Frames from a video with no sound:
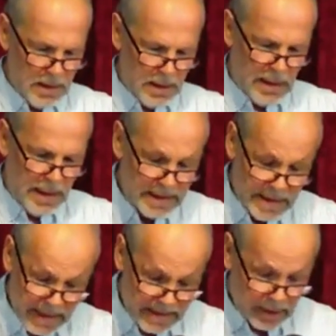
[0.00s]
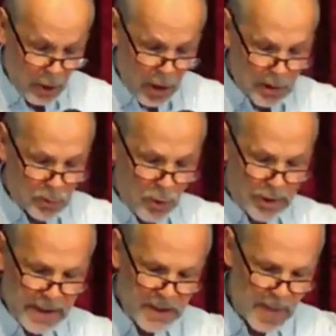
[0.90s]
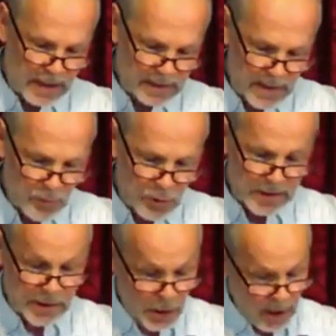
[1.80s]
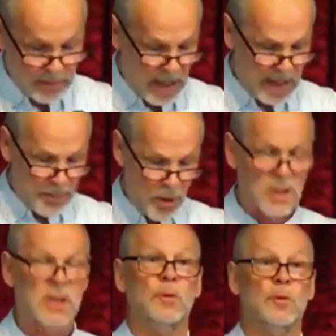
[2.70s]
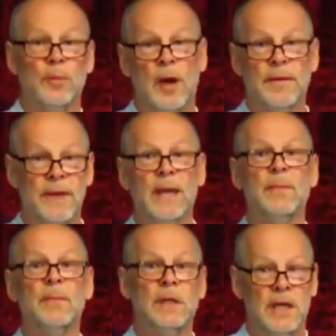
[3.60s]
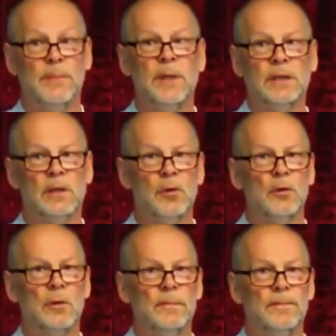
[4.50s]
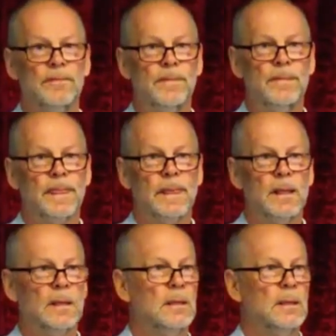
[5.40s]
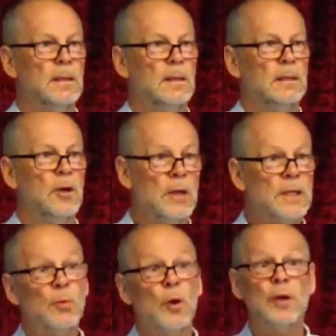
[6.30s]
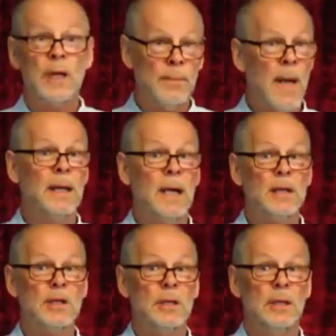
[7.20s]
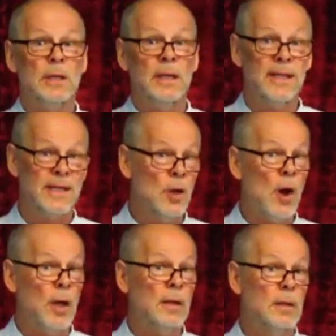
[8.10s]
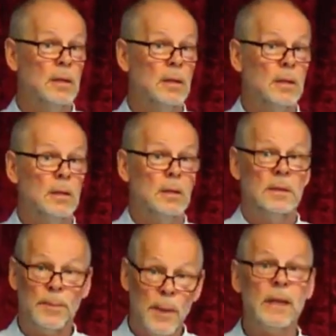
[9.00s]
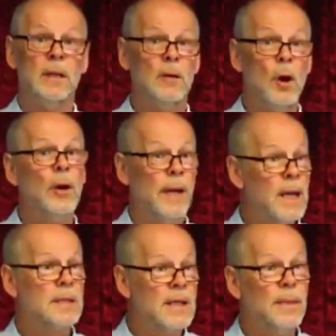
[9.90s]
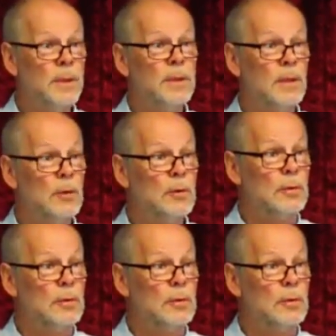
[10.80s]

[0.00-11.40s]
He says that God working among them was not made possible by them keeping the law. God's work among us is not dependent on us keeping the law.